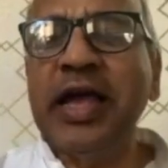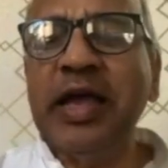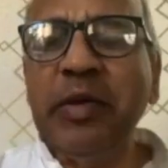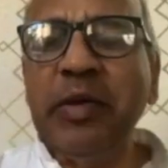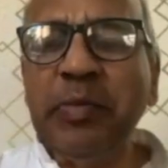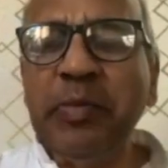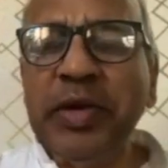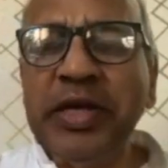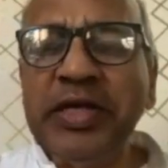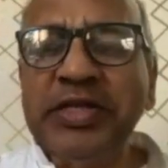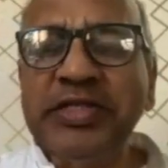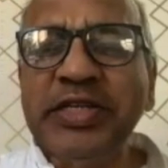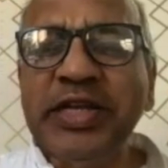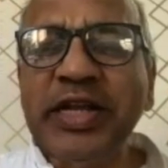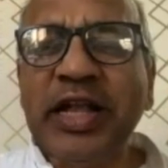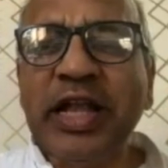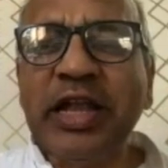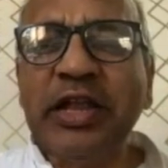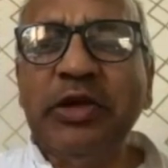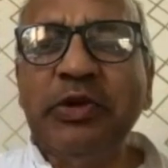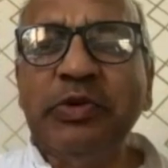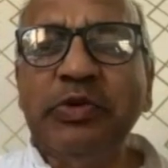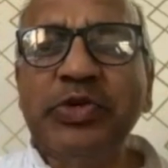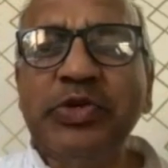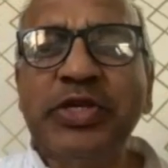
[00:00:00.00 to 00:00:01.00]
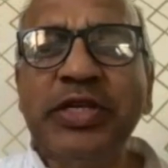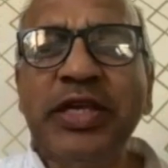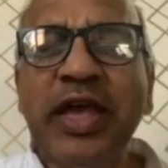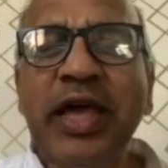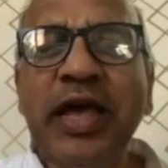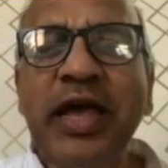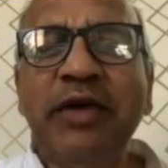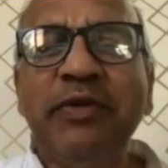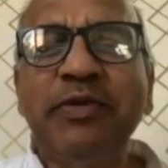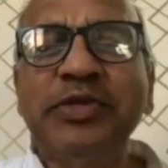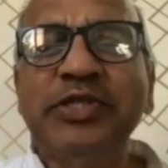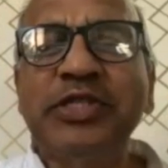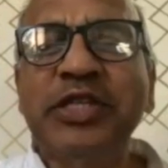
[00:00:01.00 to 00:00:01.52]
immediately you say,
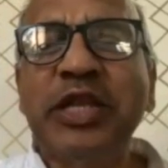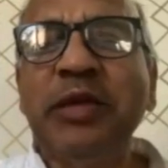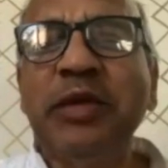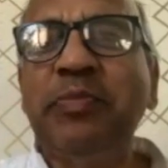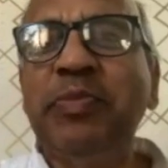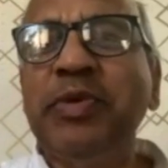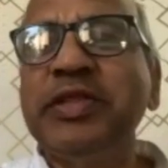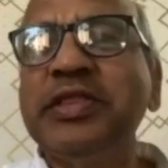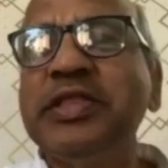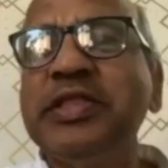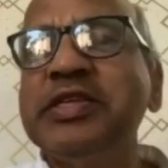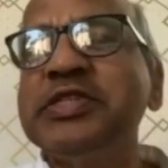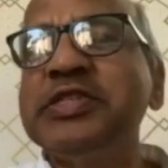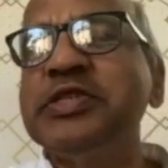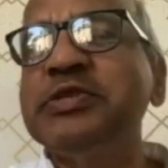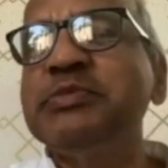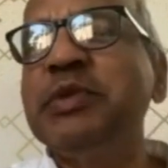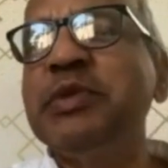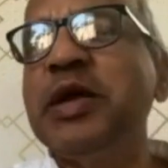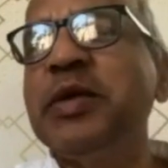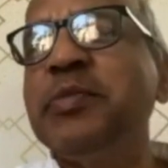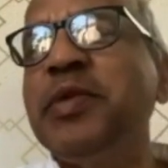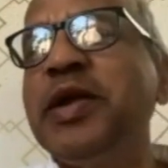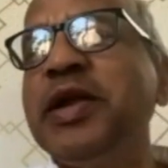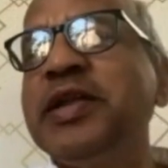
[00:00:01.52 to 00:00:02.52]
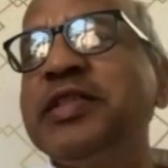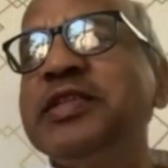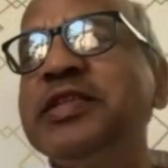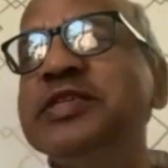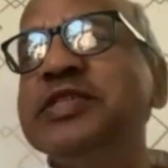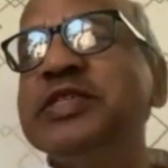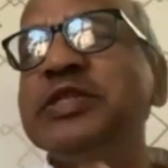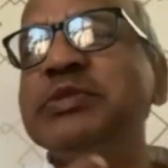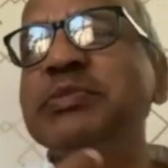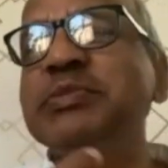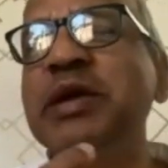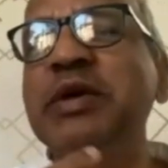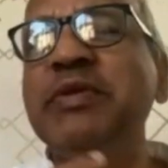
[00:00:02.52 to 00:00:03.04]
I was sleeping, this is my bed, this
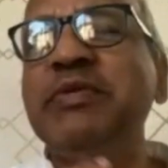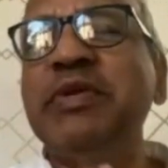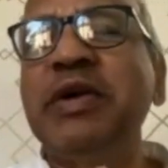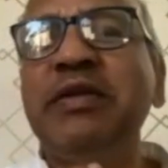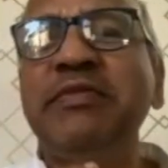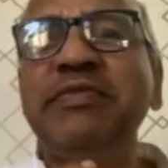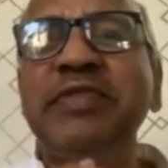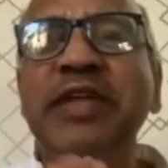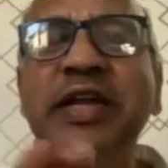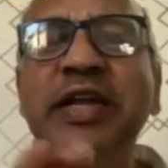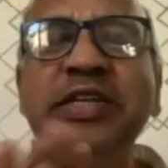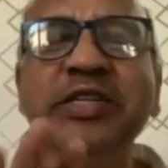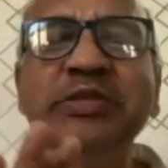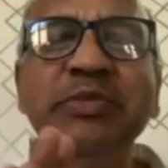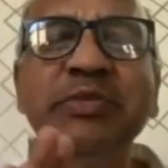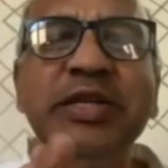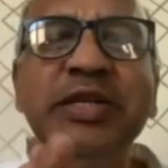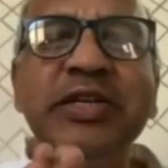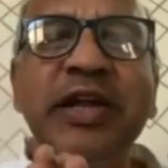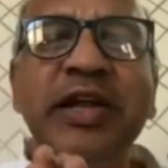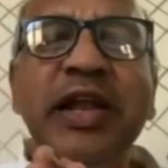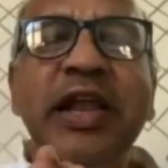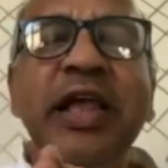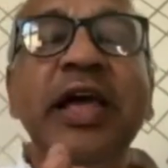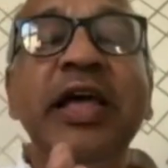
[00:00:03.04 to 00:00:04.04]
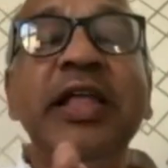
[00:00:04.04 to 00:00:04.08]
is my wife, that is my child.